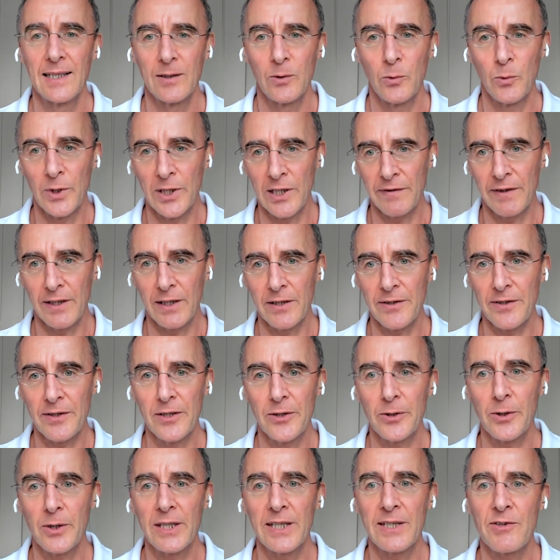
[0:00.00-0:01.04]
One of our other
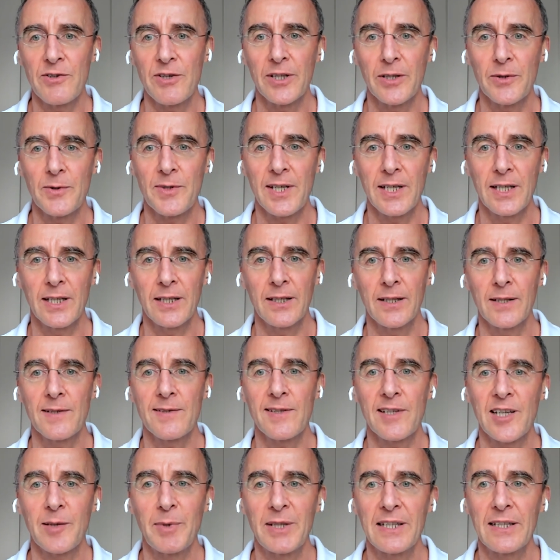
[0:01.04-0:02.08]
local NGOs here,
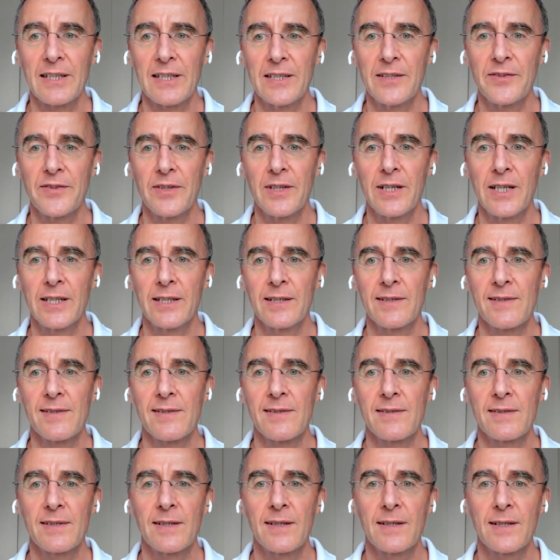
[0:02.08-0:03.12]
City Mental Health
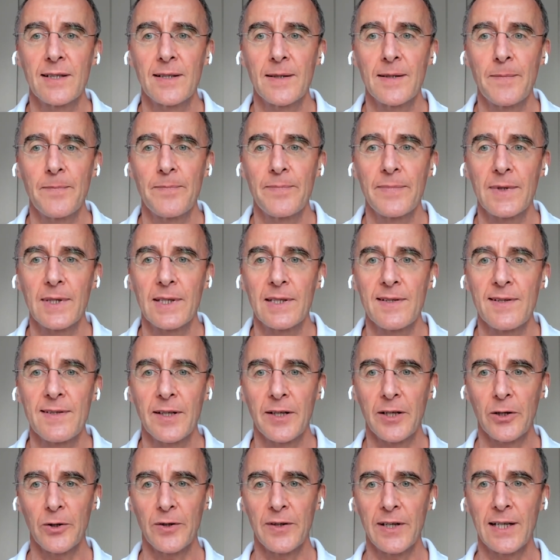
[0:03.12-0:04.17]
Alliance, did a
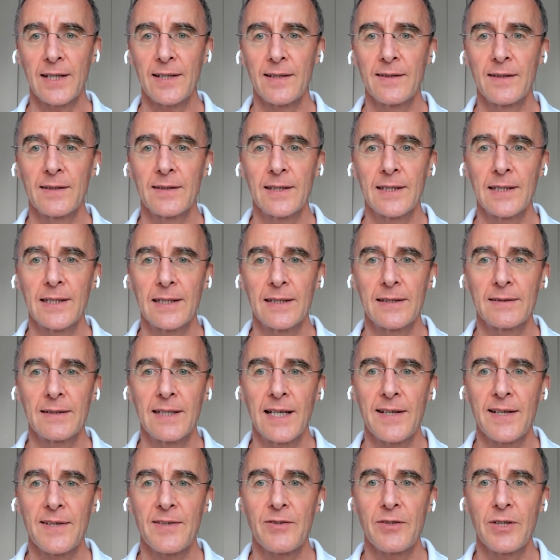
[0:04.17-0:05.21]
study on that uh,
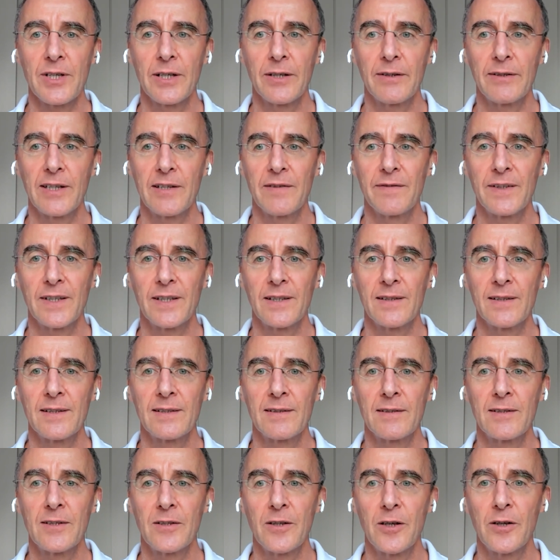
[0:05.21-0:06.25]
last year, and they found in
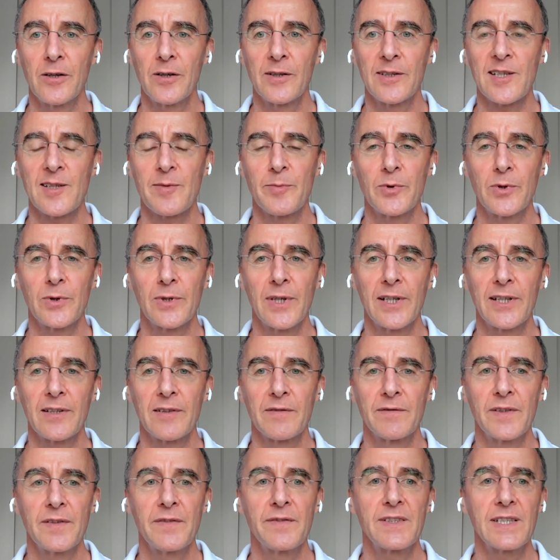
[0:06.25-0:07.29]
Hong Kong it's more like
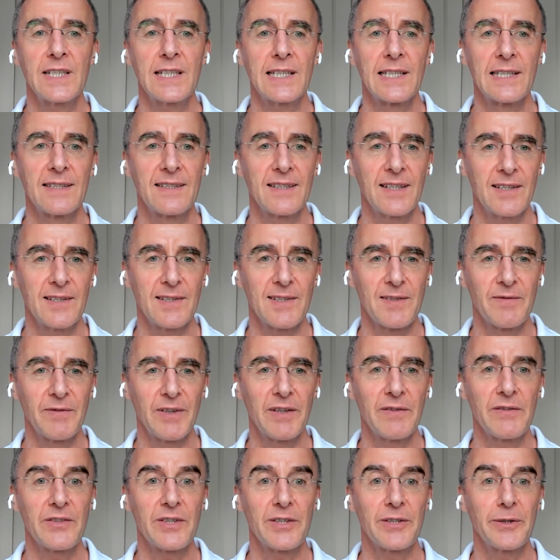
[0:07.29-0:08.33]
50 days,
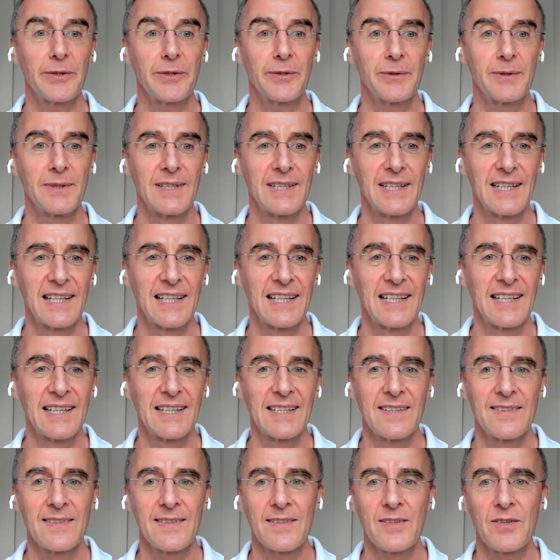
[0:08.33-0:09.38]
five zero.
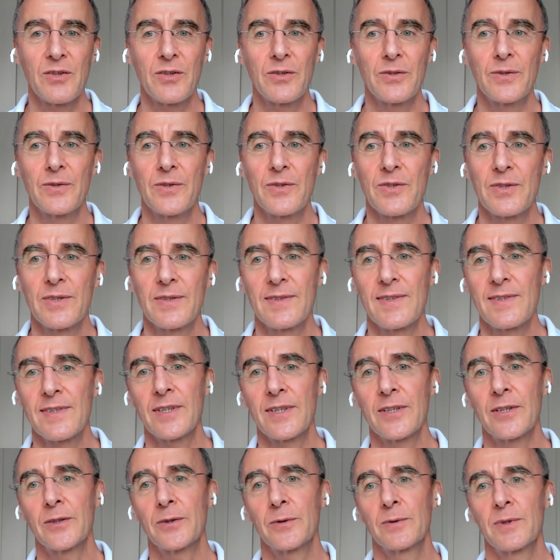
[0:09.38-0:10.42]
So it's huge.
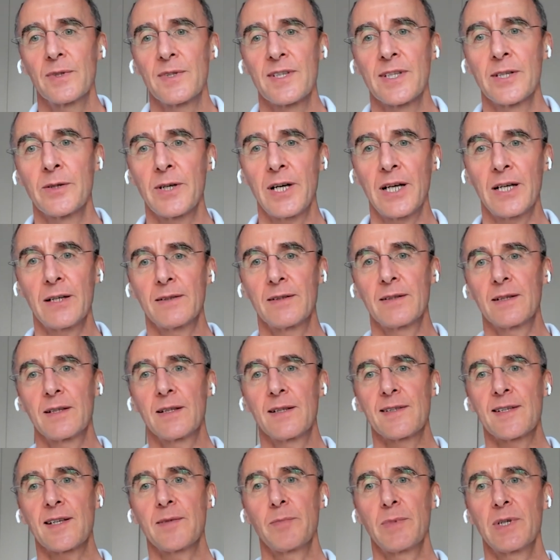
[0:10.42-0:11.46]
So there's no doubt that
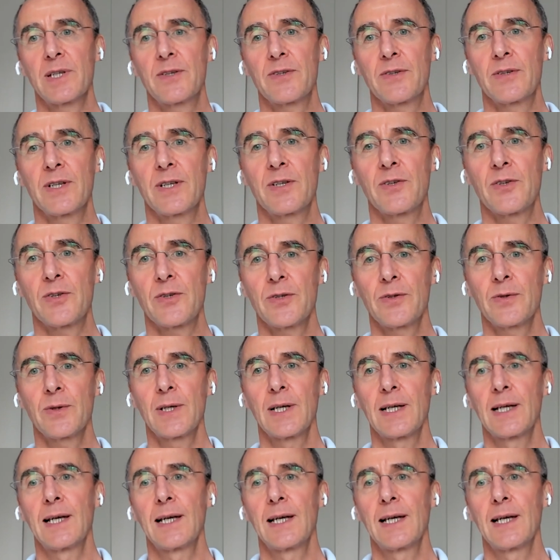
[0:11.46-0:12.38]
it's a major issue.